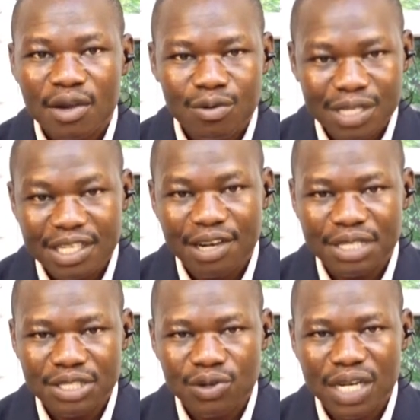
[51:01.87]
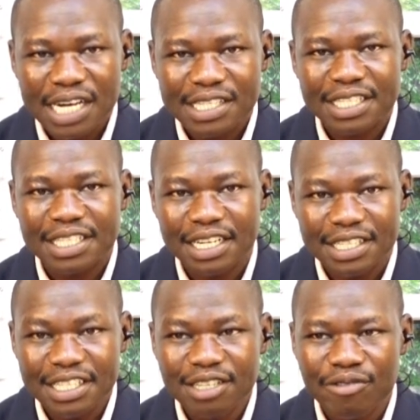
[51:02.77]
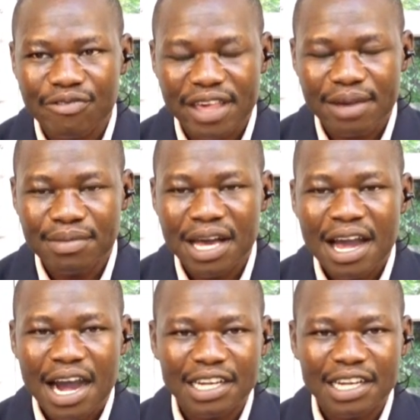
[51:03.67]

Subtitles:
Westnile region has 13 of them,